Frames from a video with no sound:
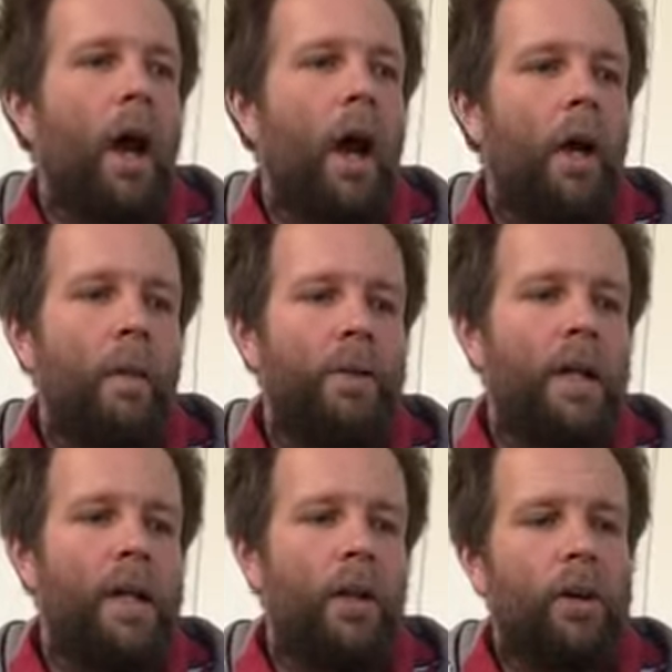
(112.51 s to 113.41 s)
and
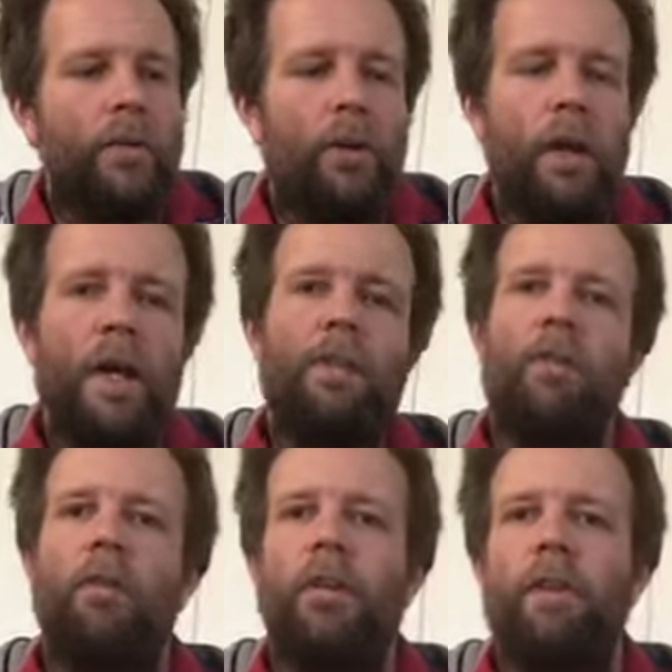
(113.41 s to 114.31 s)
then kind of give you
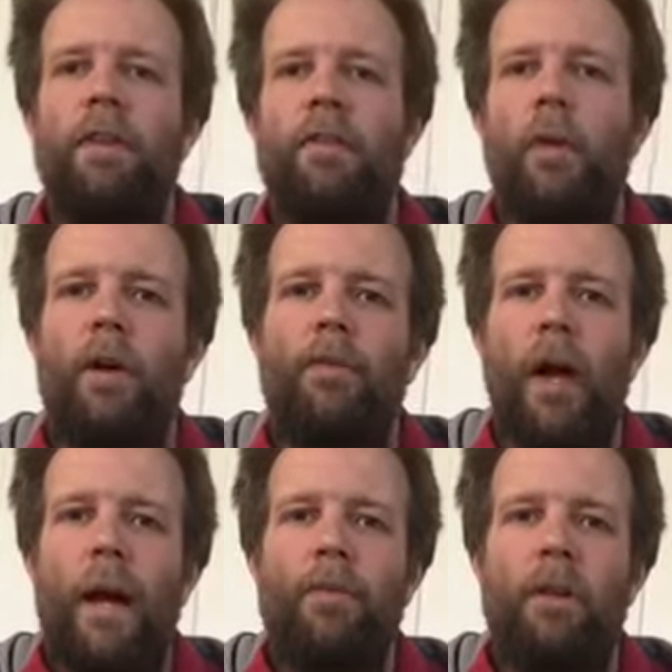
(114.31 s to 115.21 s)
easier ideas as well
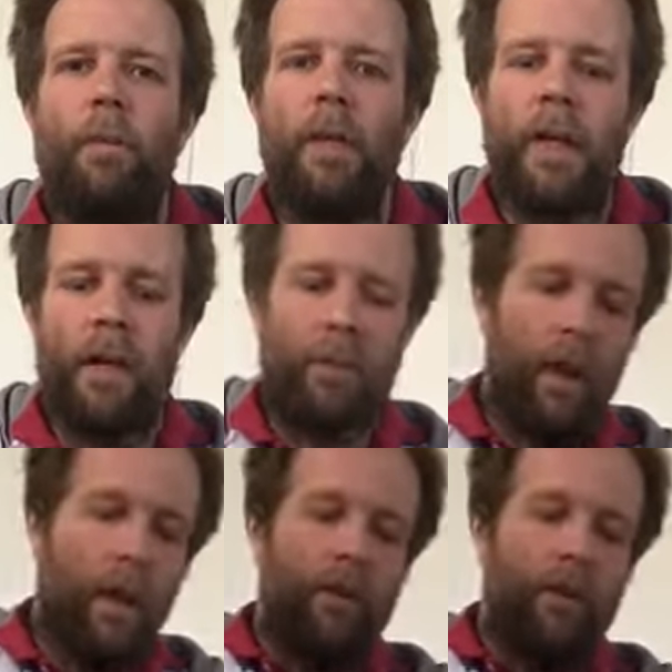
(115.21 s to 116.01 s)
for absolute beginners.